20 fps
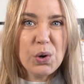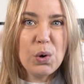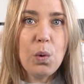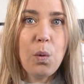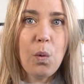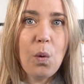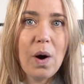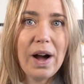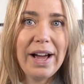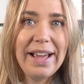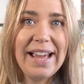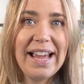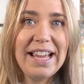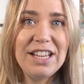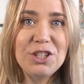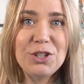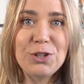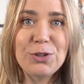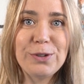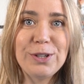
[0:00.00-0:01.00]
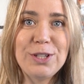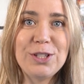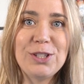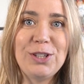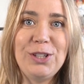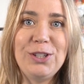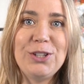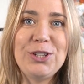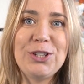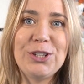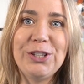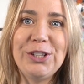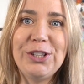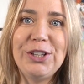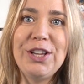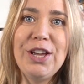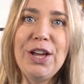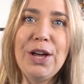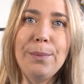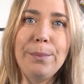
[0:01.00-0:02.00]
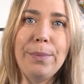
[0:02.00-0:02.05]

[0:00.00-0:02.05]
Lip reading: quite a storage solution,